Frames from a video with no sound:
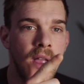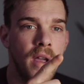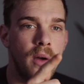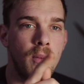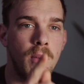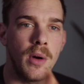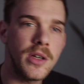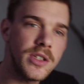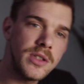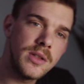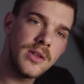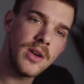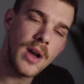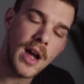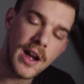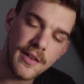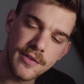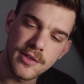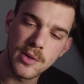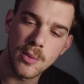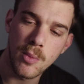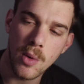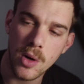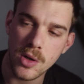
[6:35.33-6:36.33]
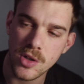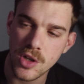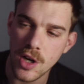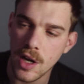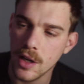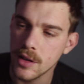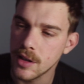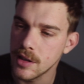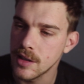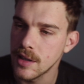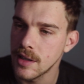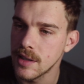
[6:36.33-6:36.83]
What you have to watch
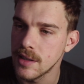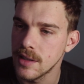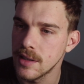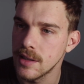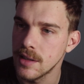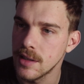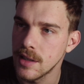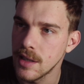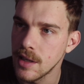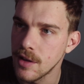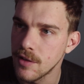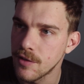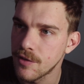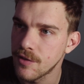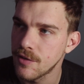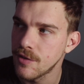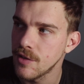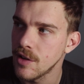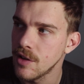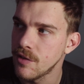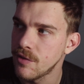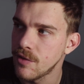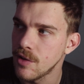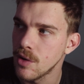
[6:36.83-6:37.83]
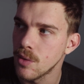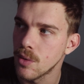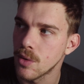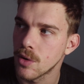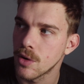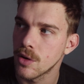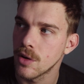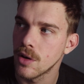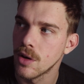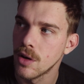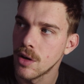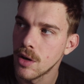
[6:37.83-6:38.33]
out if
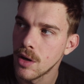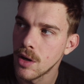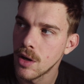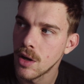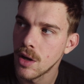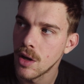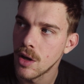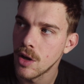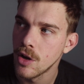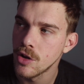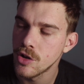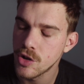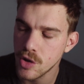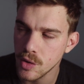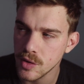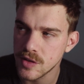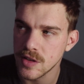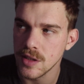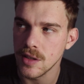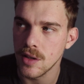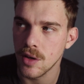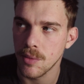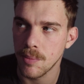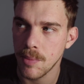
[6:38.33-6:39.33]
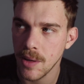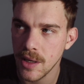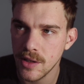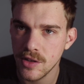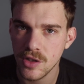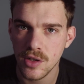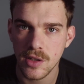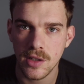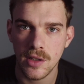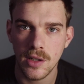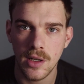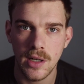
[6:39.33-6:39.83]
you're shooting your
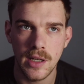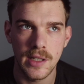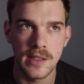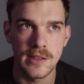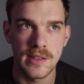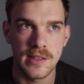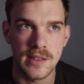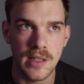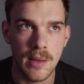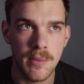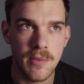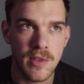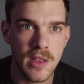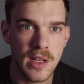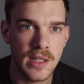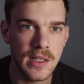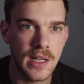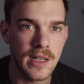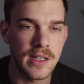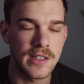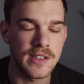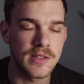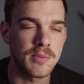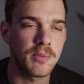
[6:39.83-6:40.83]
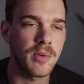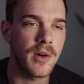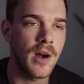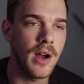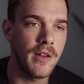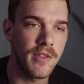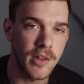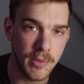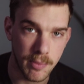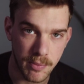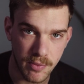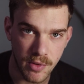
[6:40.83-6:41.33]
picture in something that is
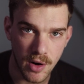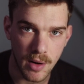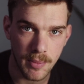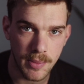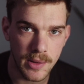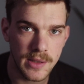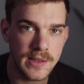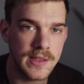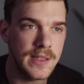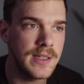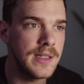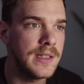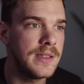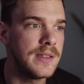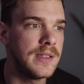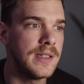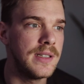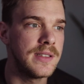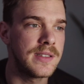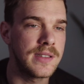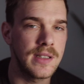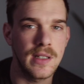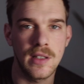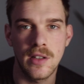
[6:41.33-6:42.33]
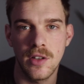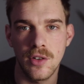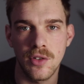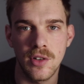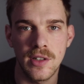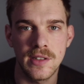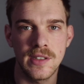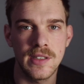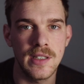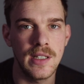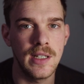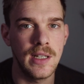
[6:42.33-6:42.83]
private property, the
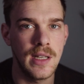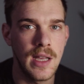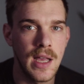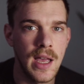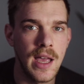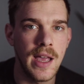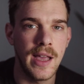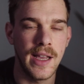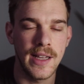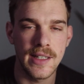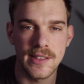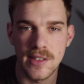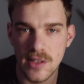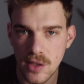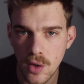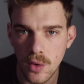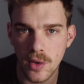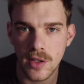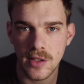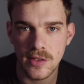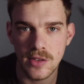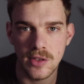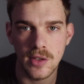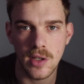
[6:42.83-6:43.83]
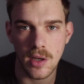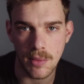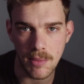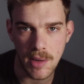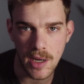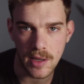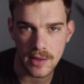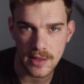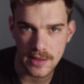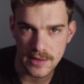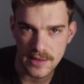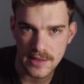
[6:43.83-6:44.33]
security is going to come
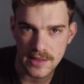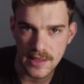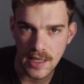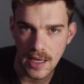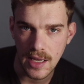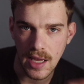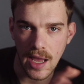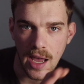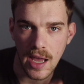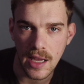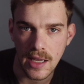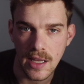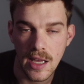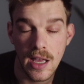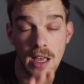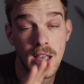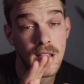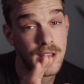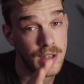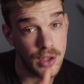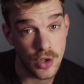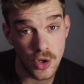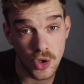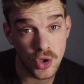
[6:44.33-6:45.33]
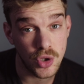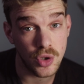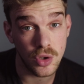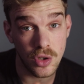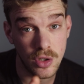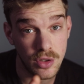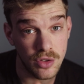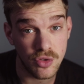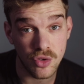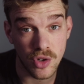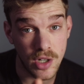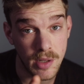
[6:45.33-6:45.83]
out and say, hey, you
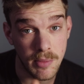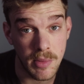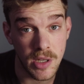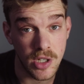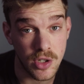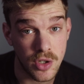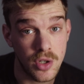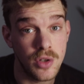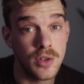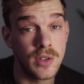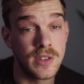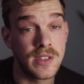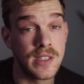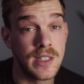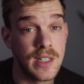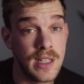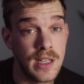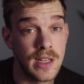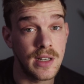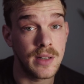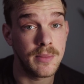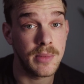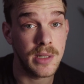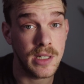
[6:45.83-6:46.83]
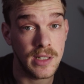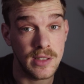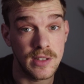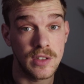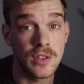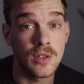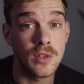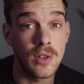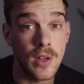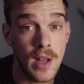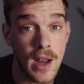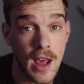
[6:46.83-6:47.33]
shouldn't really be shooting here because
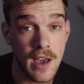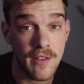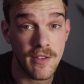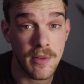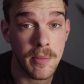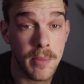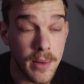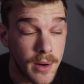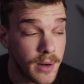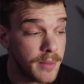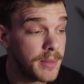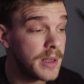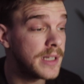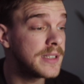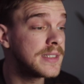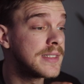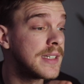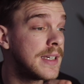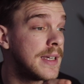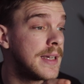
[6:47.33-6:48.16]
you don't have a permit.